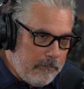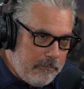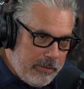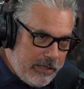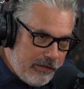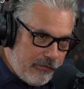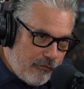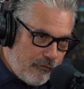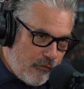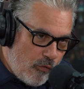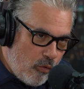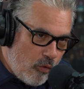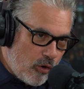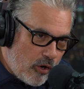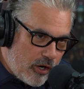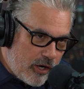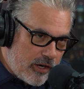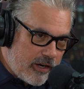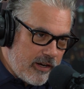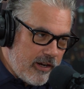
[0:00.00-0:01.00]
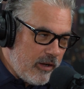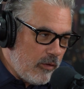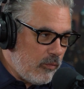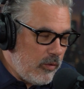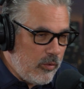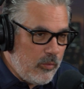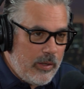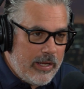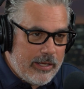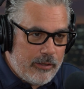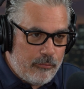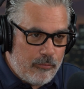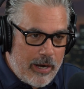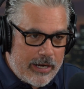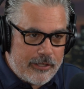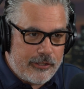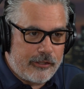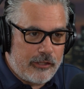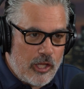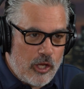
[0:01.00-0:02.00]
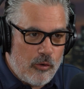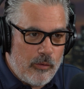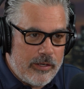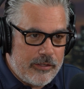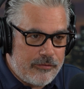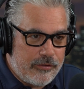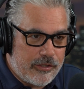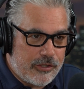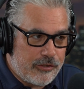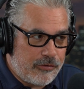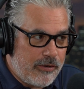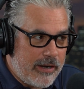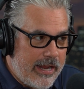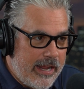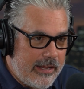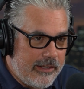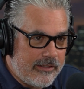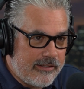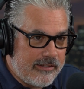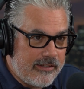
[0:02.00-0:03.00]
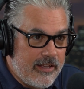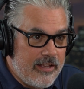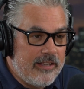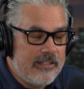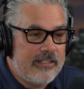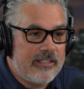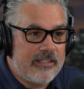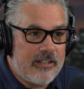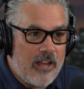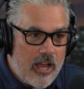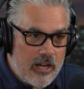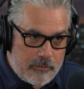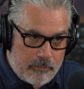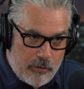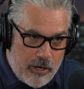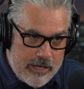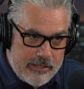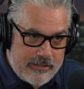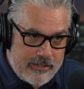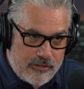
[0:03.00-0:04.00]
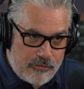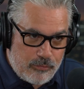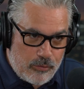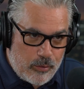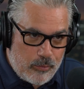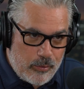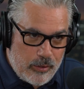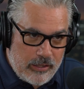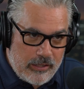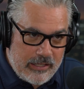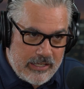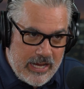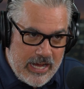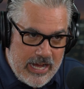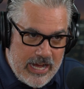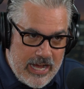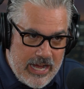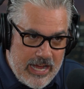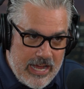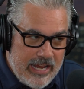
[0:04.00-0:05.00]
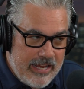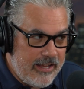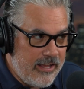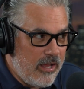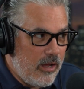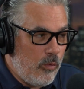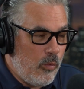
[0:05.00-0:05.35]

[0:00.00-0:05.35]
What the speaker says: Before, when we had record low interest rates, stock prices were really high,